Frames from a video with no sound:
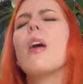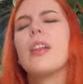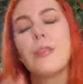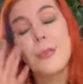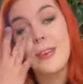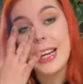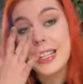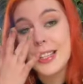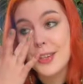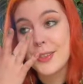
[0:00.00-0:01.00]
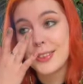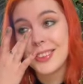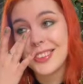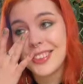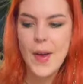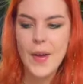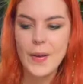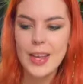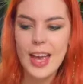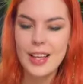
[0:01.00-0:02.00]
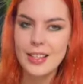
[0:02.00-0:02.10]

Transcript: Oh, that really tickled. Okay,